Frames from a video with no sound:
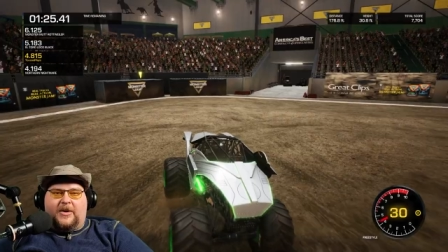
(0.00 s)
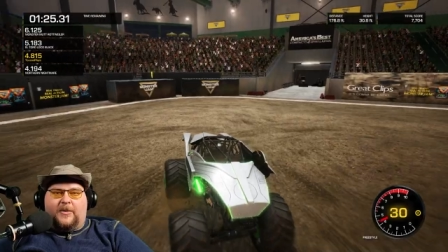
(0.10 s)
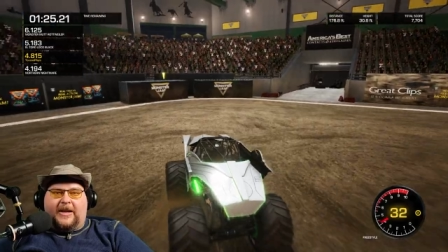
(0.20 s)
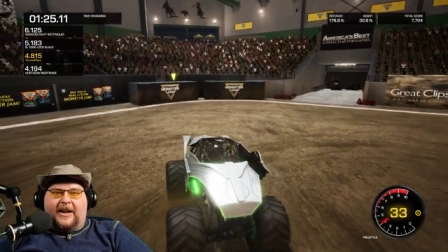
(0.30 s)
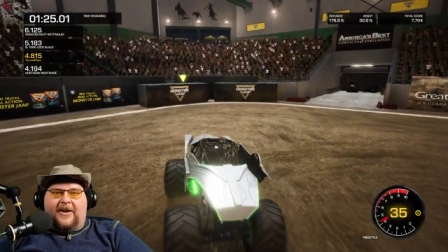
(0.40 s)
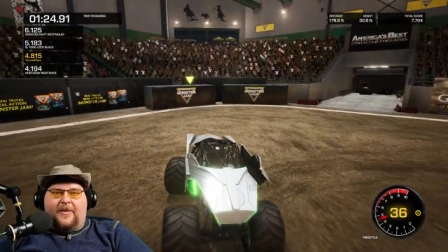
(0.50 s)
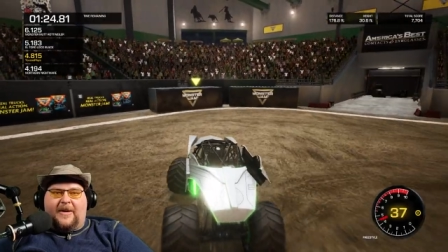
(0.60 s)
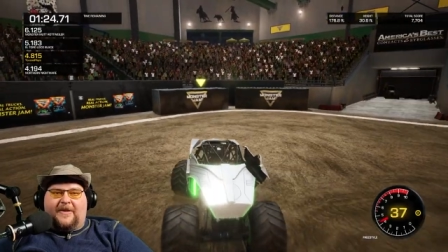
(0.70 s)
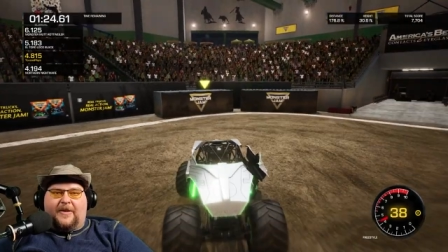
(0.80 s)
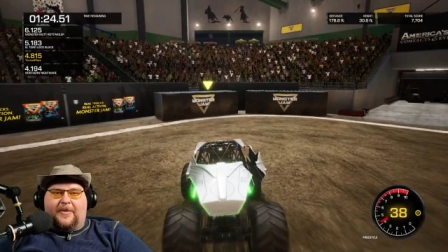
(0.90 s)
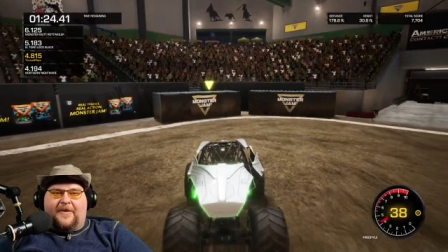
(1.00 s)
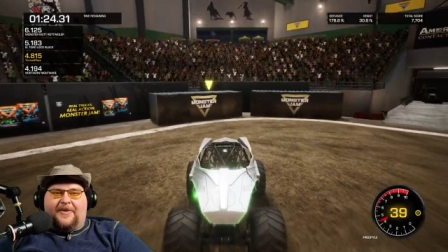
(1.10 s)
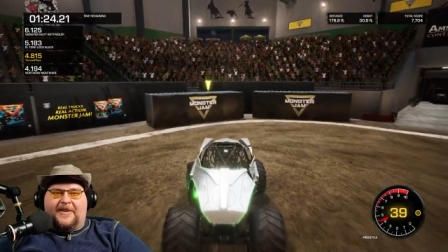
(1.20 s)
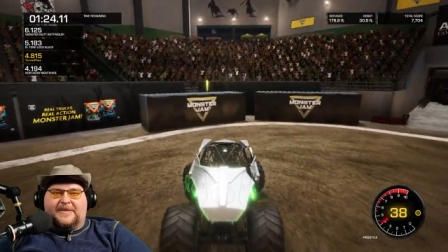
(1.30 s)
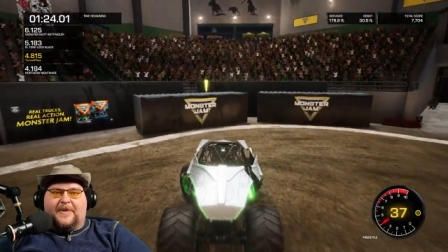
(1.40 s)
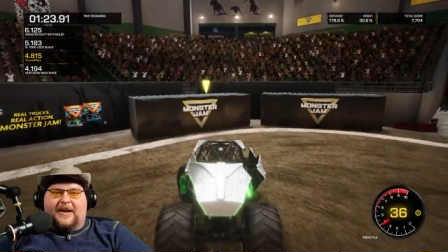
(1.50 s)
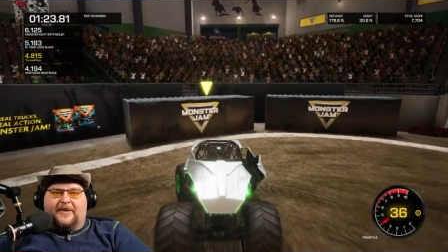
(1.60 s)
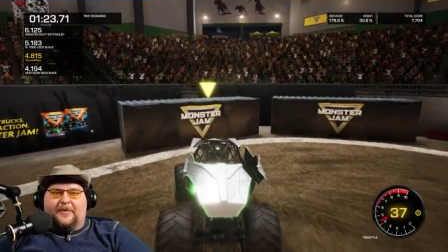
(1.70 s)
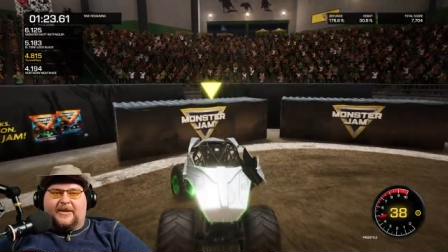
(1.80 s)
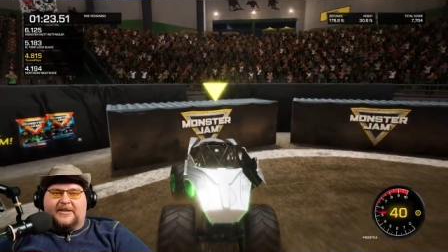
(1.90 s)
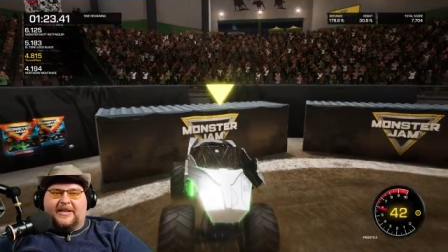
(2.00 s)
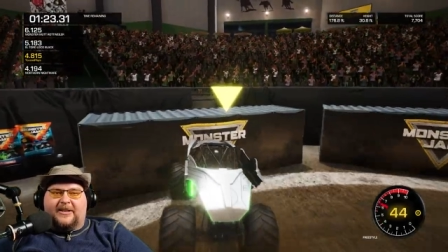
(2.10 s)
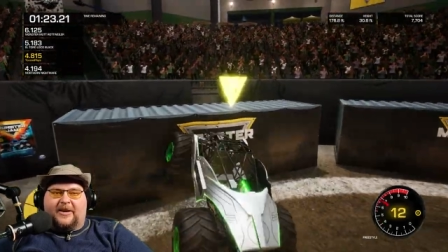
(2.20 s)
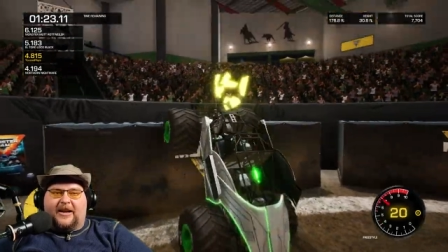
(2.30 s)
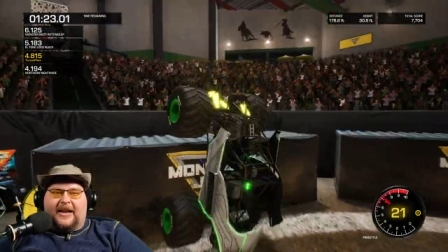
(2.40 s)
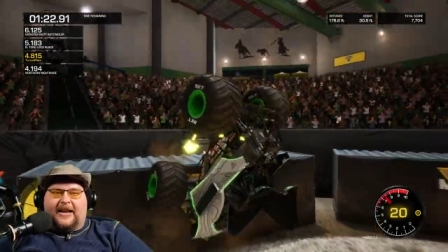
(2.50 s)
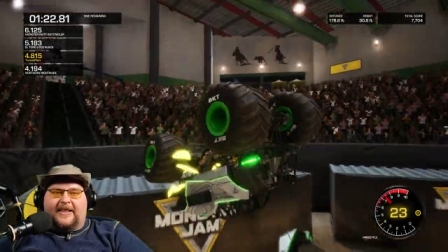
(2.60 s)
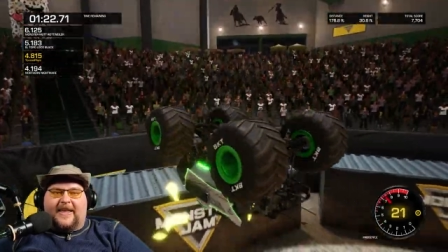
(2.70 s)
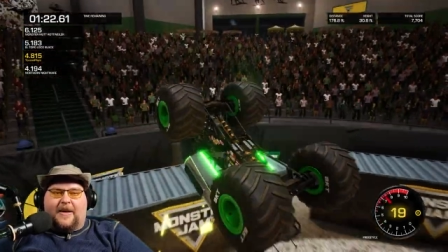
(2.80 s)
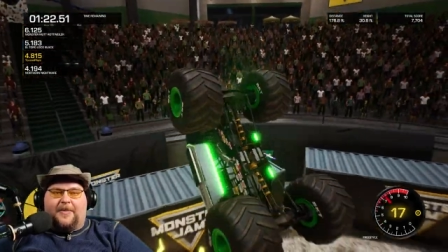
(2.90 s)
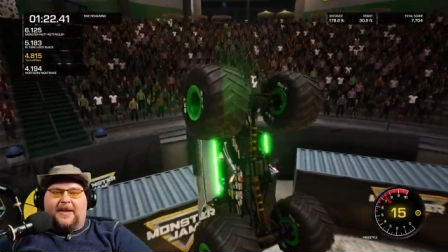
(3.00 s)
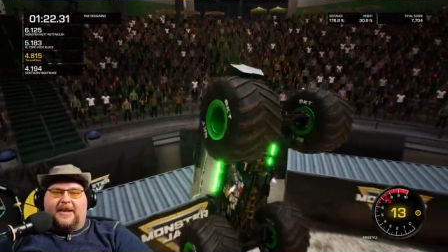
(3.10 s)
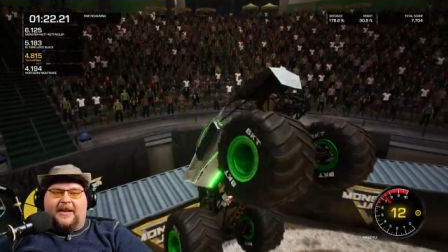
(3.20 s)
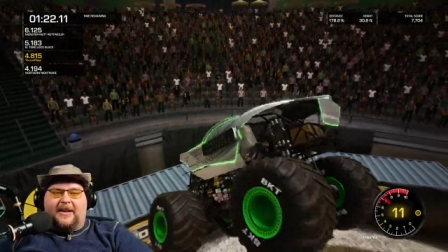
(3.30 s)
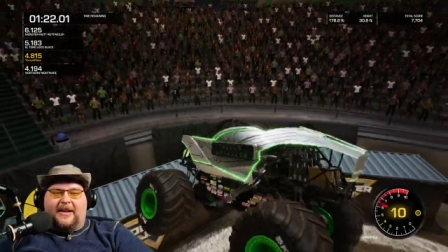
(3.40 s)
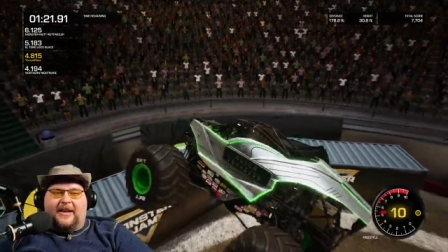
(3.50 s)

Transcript: We'll get another backflip off of this backflip container and get that beacon.